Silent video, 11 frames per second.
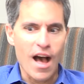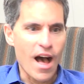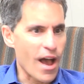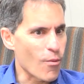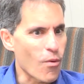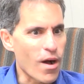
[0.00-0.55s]

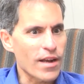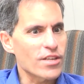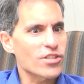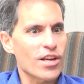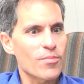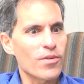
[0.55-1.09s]
I want a
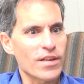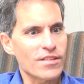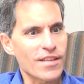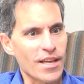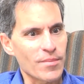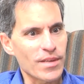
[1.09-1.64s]
SharePoint
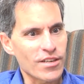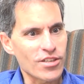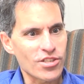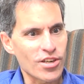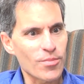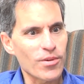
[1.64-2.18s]
site because
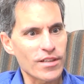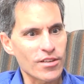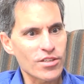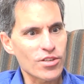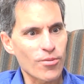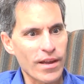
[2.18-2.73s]
SharePoint
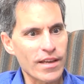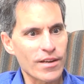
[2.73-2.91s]
looks great.